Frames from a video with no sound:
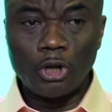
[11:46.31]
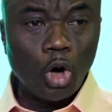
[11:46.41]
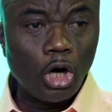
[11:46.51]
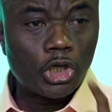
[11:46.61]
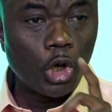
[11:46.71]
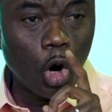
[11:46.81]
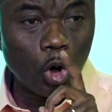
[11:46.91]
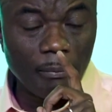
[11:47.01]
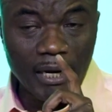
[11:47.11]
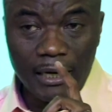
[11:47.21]
The Lord
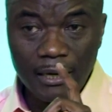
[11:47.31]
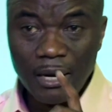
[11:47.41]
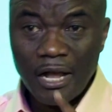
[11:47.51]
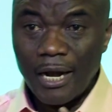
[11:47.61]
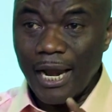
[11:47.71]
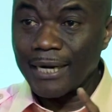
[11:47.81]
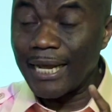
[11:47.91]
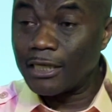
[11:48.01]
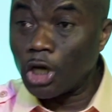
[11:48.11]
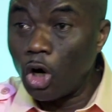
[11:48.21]
showed me
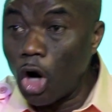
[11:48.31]
like there is